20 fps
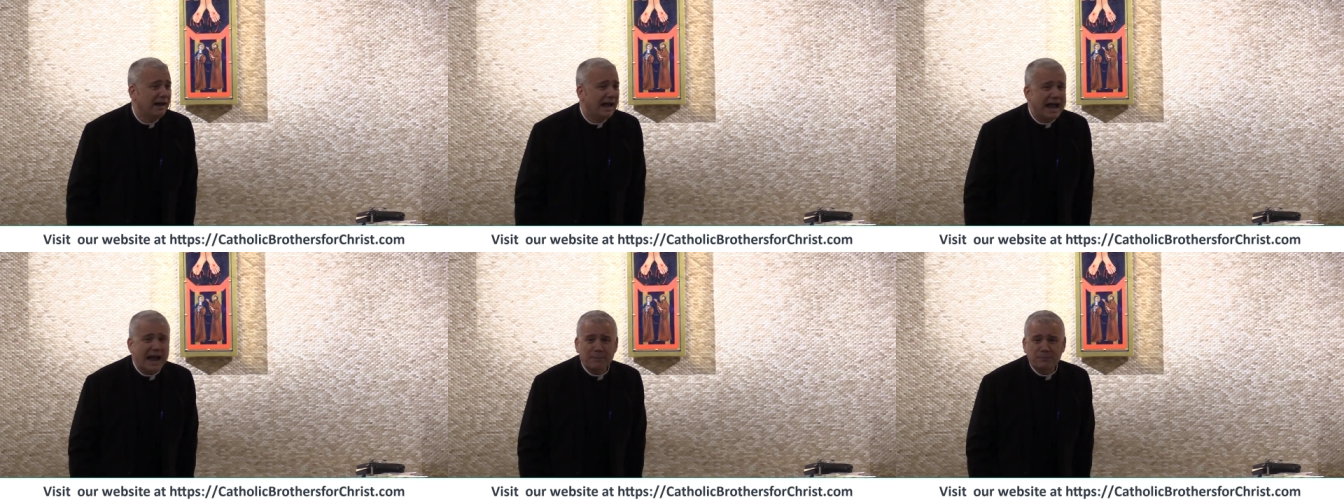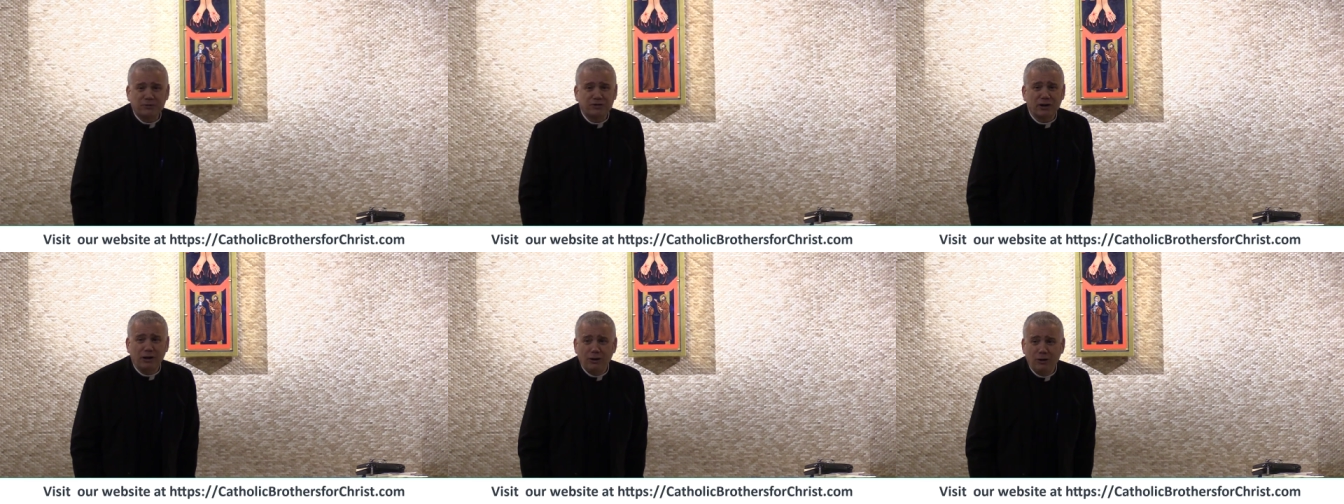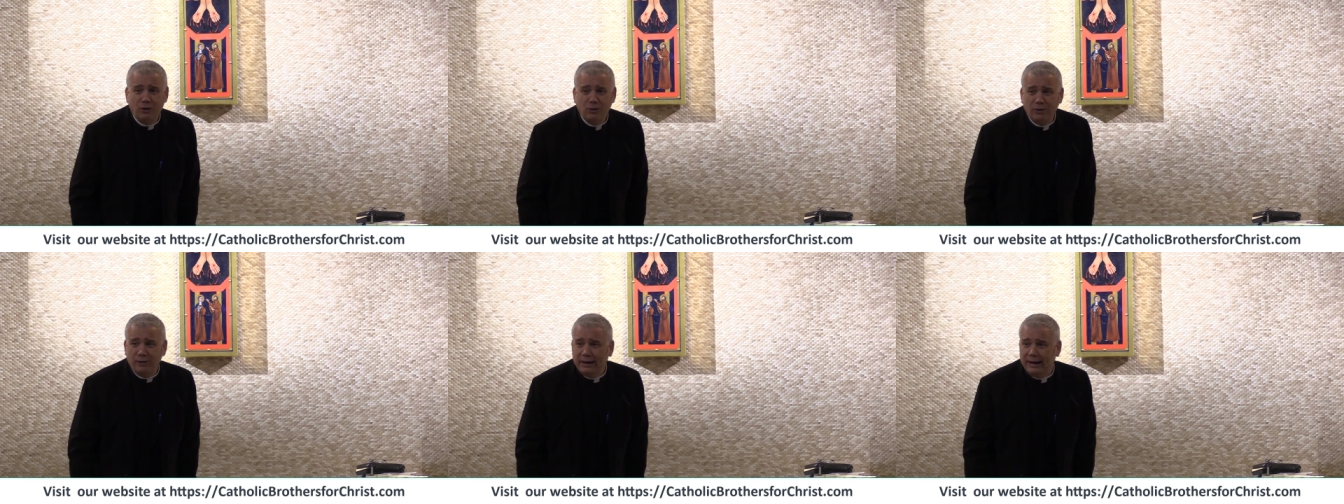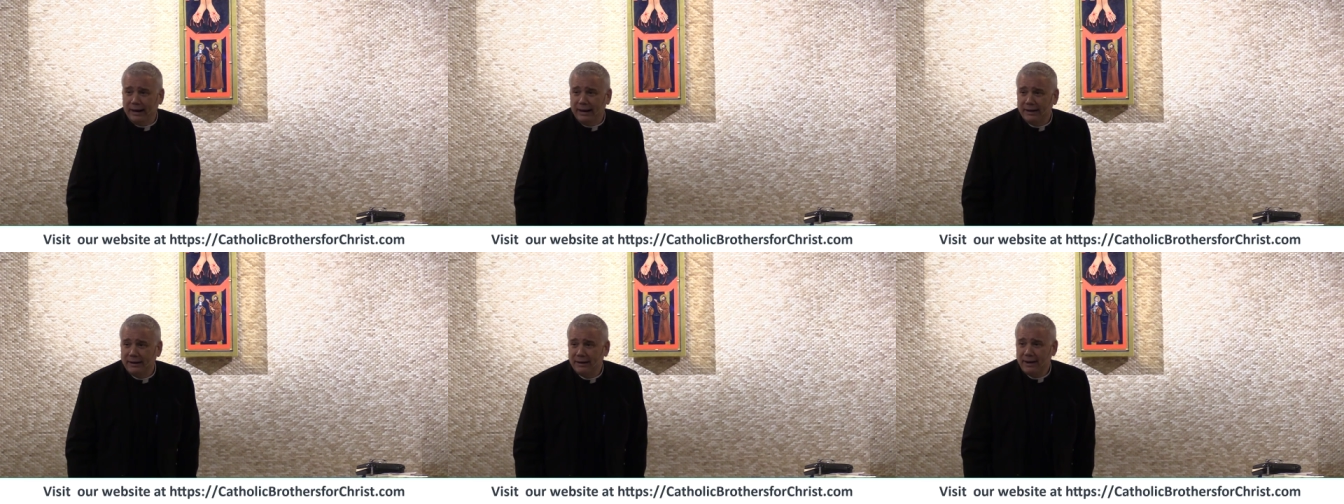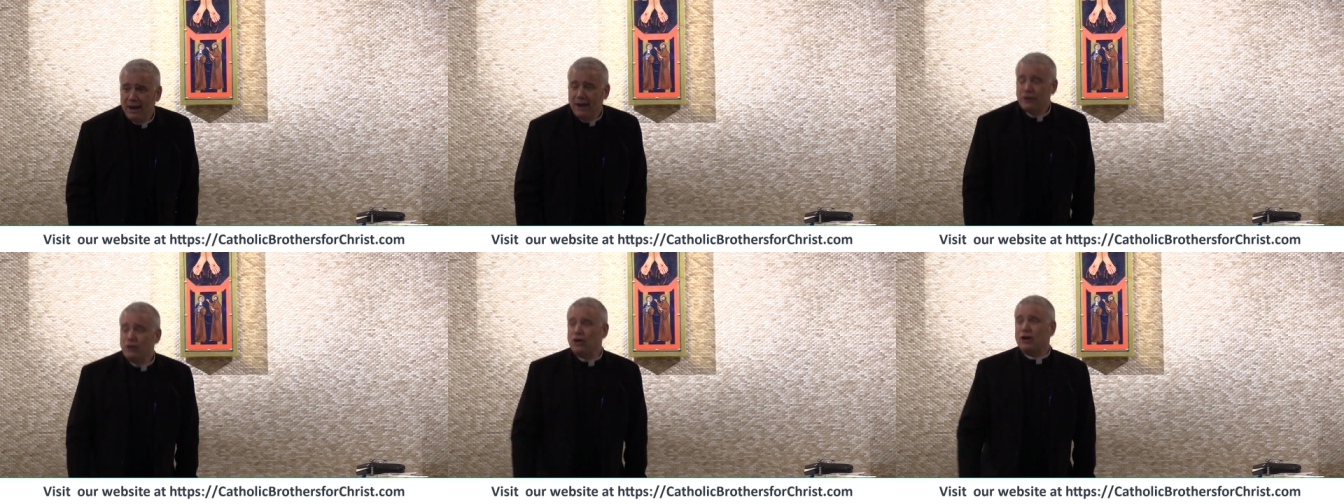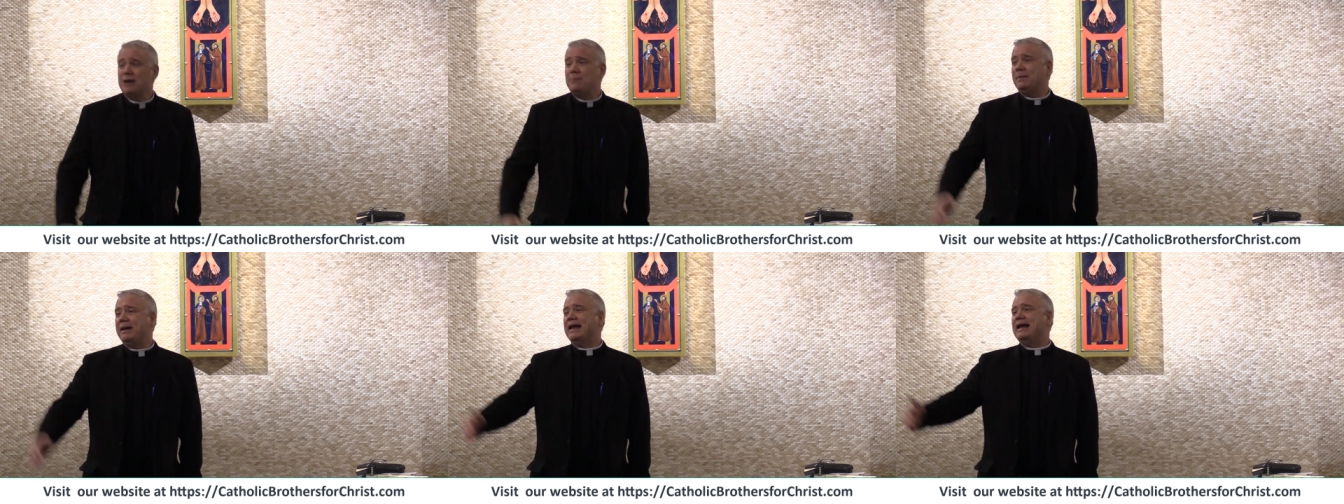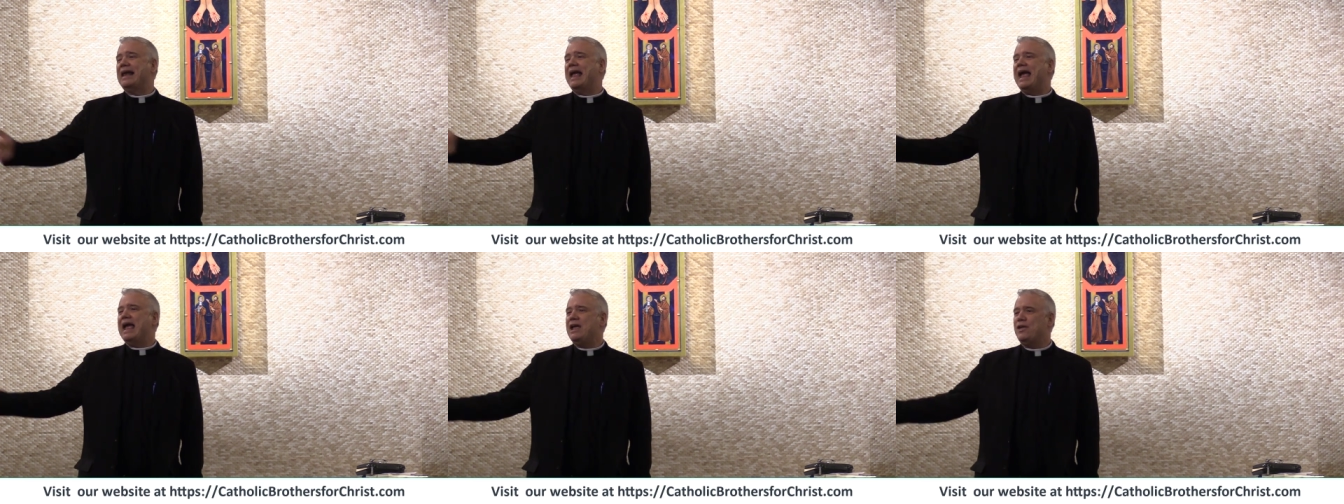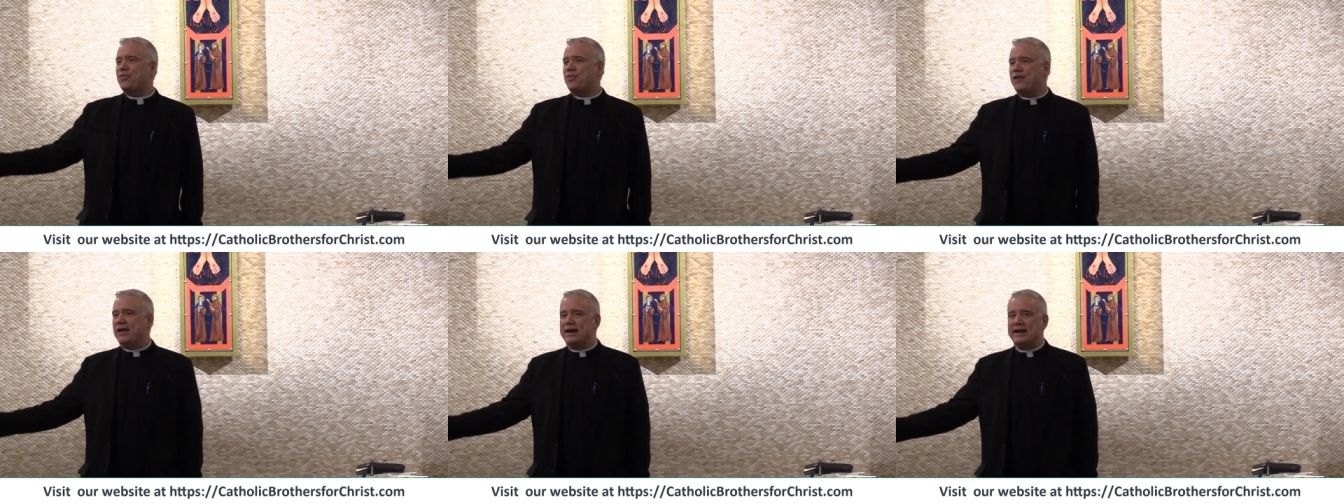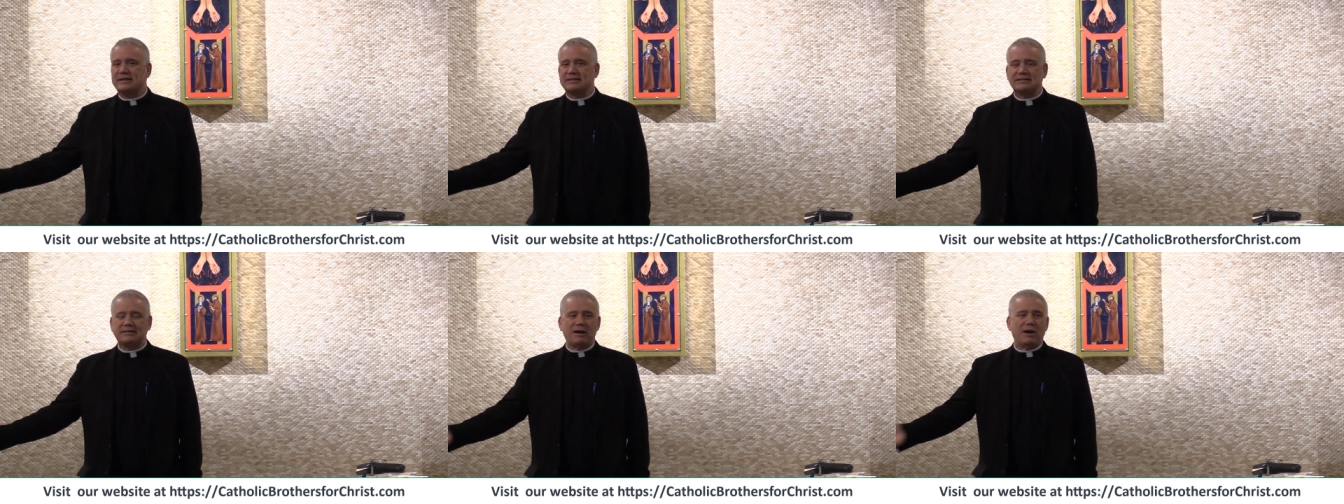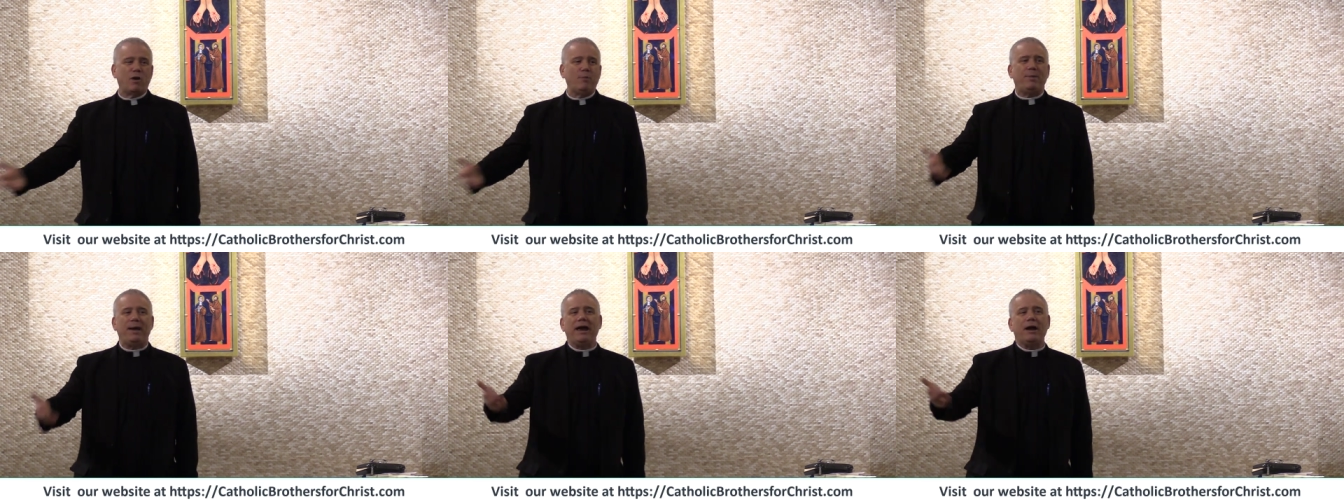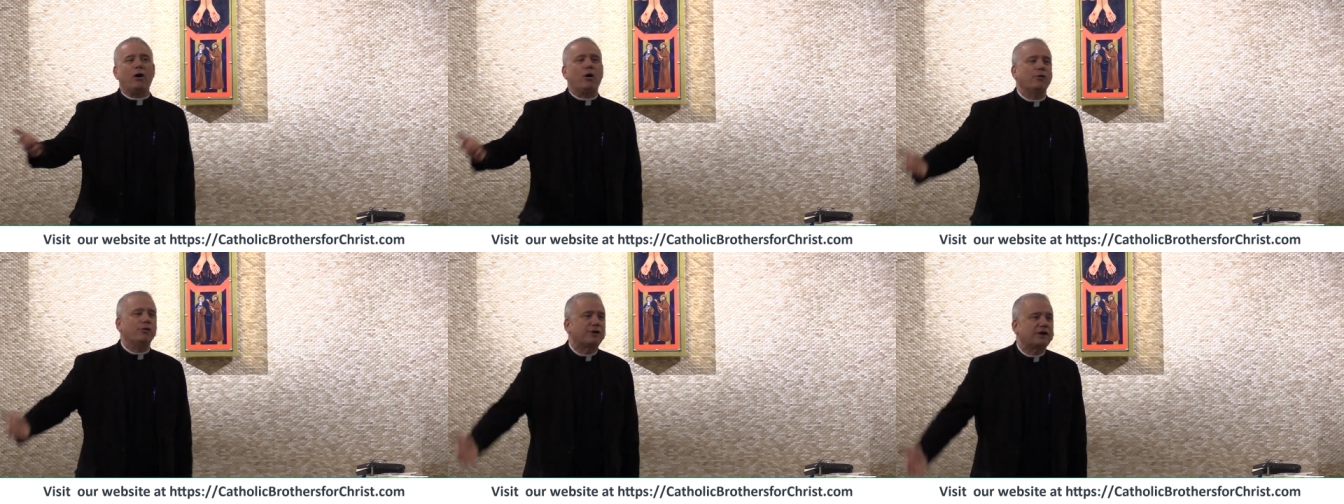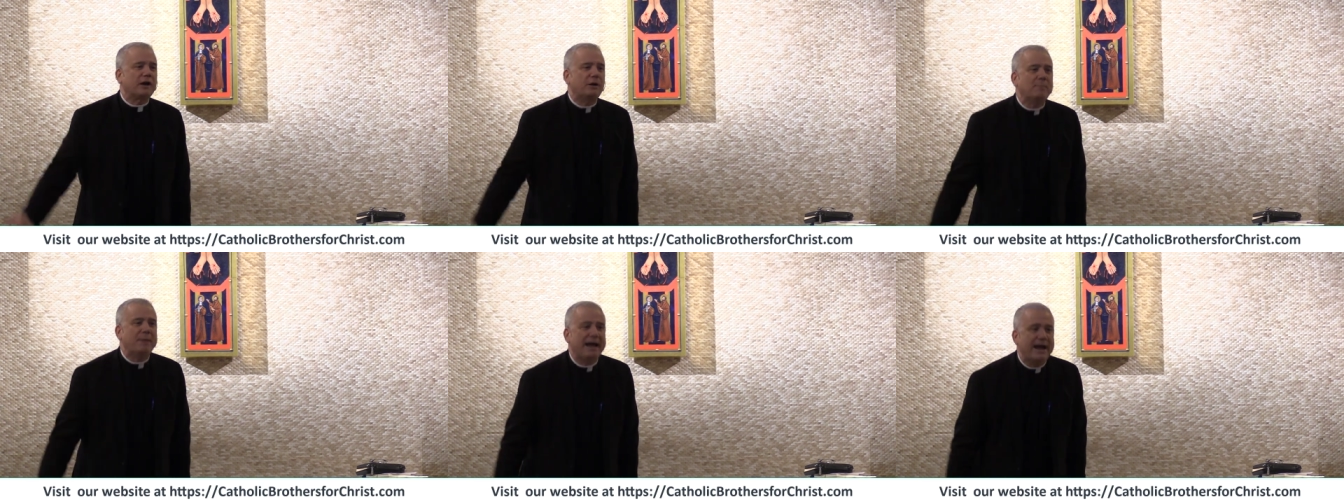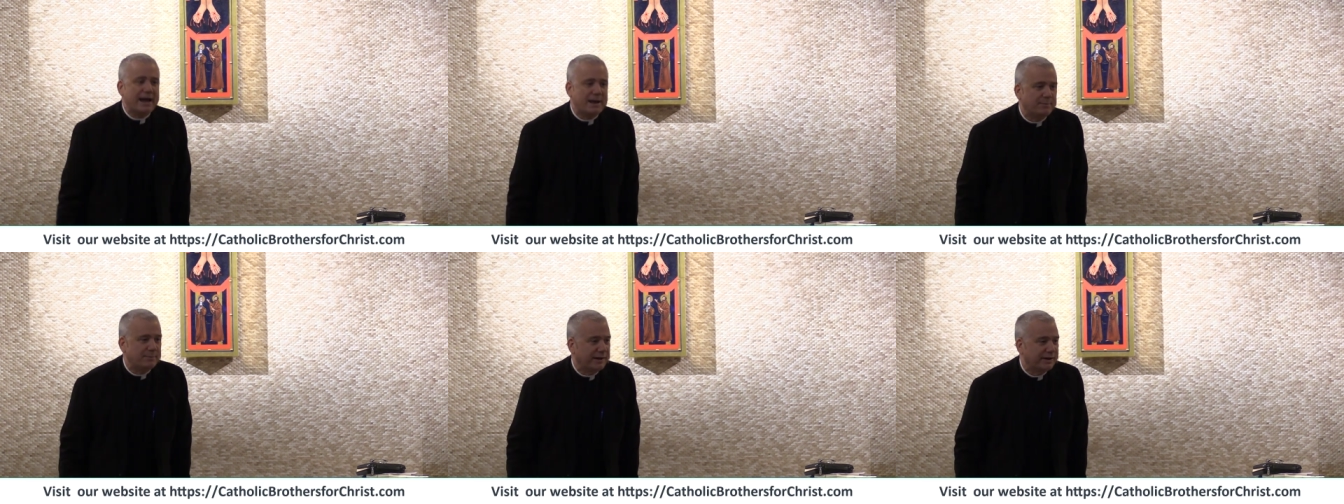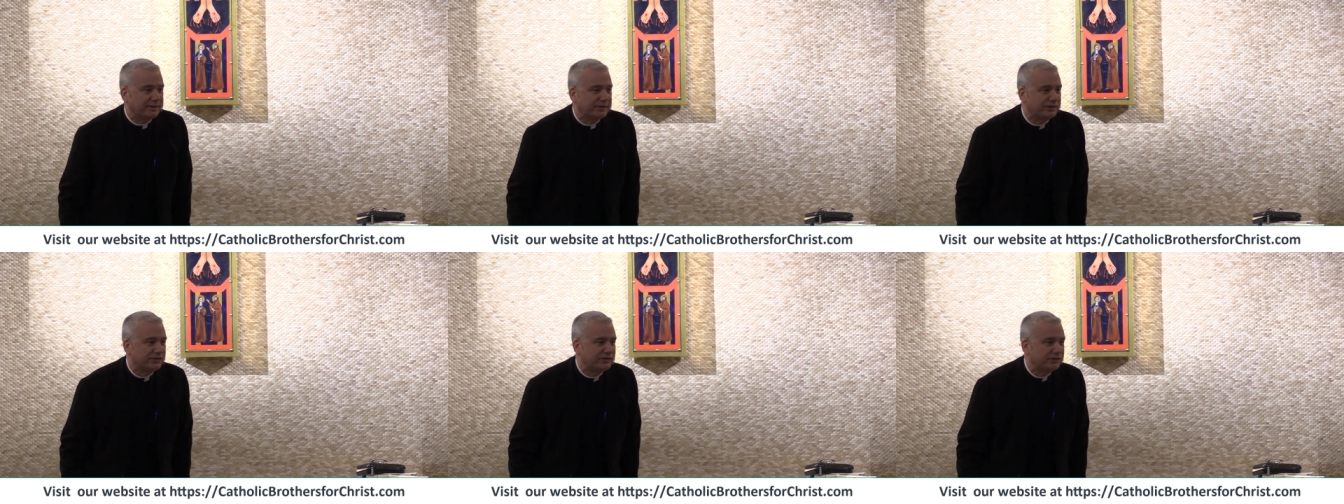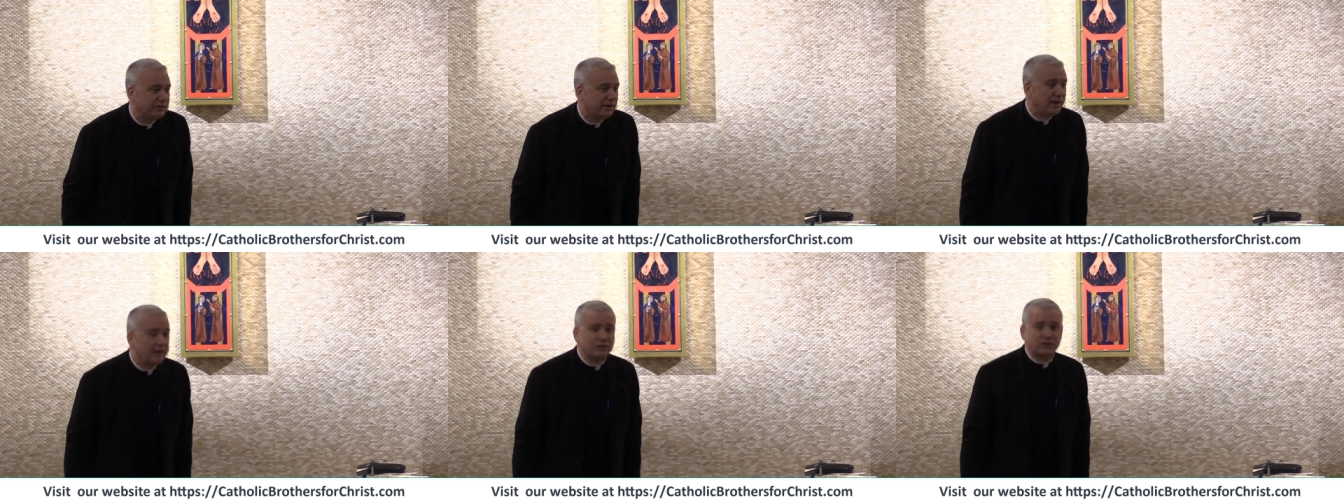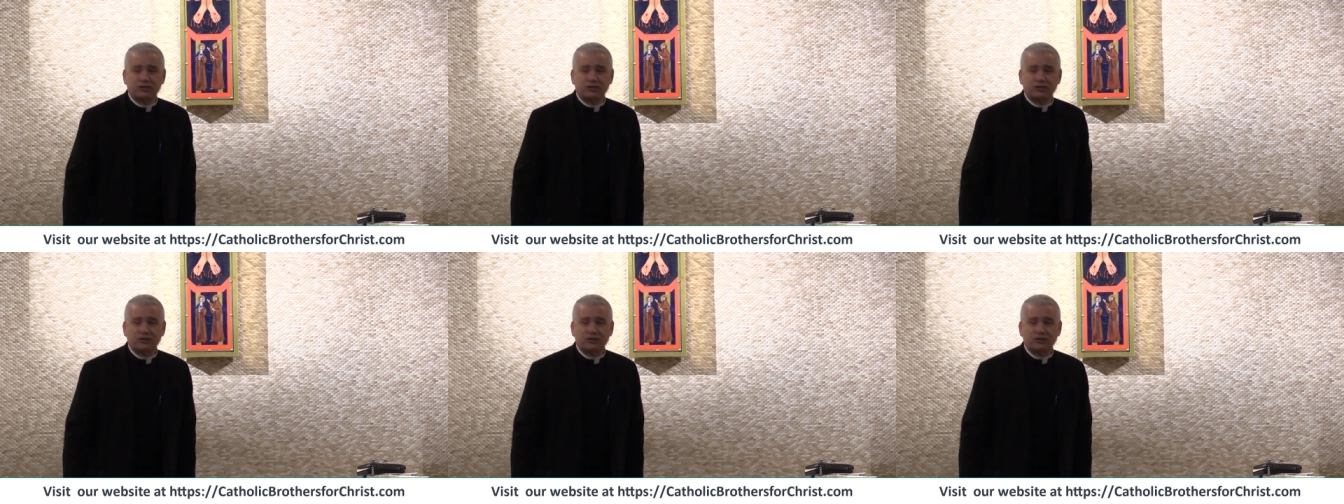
Absolutely. You can be an atheist and obey all the commandments.